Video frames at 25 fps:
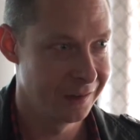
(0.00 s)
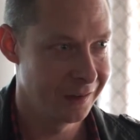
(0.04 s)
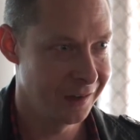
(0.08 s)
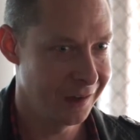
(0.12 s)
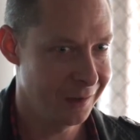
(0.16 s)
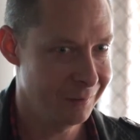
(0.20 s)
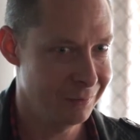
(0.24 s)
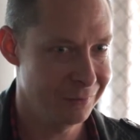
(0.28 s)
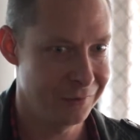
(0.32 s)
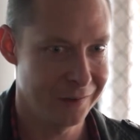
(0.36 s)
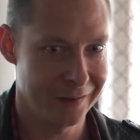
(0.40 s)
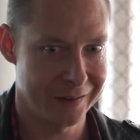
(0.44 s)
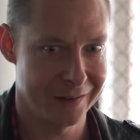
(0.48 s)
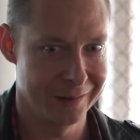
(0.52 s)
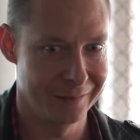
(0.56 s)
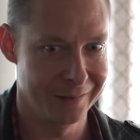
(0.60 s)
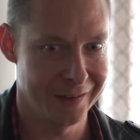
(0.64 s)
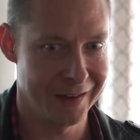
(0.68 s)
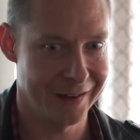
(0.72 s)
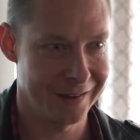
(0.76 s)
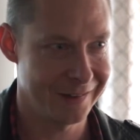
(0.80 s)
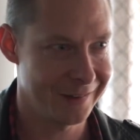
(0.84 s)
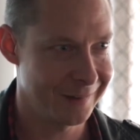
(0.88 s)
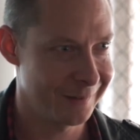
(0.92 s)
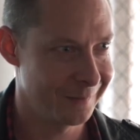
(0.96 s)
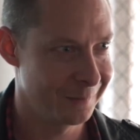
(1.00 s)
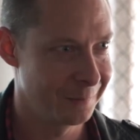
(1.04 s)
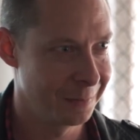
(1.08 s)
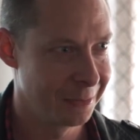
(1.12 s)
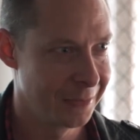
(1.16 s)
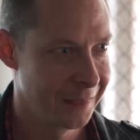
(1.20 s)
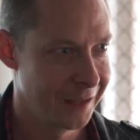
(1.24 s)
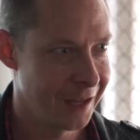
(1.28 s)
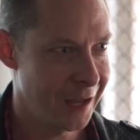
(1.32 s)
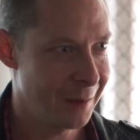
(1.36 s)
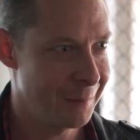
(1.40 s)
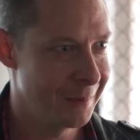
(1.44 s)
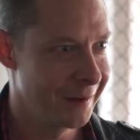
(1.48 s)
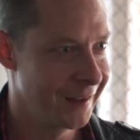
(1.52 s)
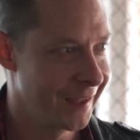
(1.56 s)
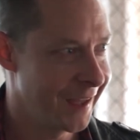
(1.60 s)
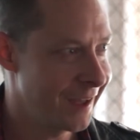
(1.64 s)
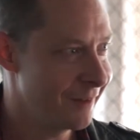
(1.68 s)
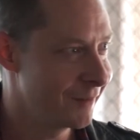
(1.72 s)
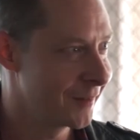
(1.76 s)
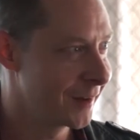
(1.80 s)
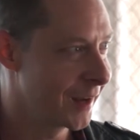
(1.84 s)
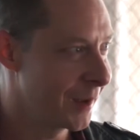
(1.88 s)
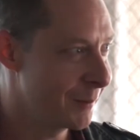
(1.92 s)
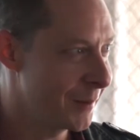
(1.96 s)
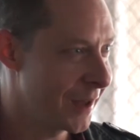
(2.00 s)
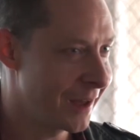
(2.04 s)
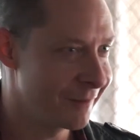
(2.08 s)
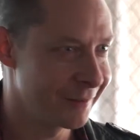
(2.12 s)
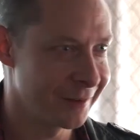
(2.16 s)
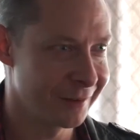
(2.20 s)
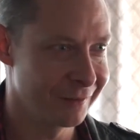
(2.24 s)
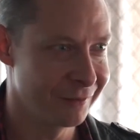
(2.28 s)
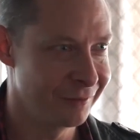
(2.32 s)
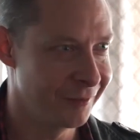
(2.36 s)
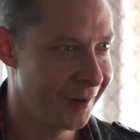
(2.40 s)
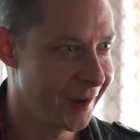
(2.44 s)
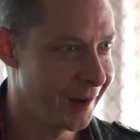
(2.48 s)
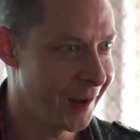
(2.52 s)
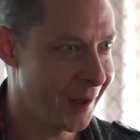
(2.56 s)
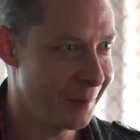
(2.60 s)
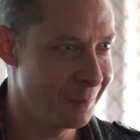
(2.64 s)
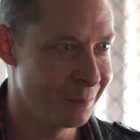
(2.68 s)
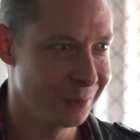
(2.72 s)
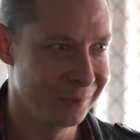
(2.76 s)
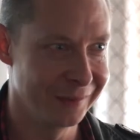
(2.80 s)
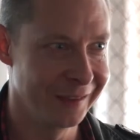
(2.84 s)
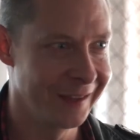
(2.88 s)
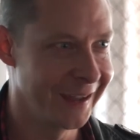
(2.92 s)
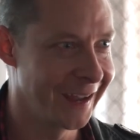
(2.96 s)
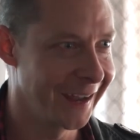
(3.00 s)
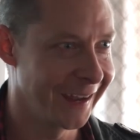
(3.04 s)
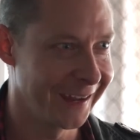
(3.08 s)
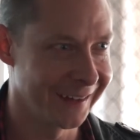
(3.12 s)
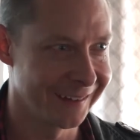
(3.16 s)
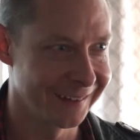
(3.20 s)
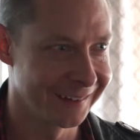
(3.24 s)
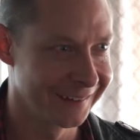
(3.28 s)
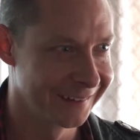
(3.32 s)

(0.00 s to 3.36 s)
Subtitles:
I'm fucking like, I'm in heaven, I'm having fun, I'm playing.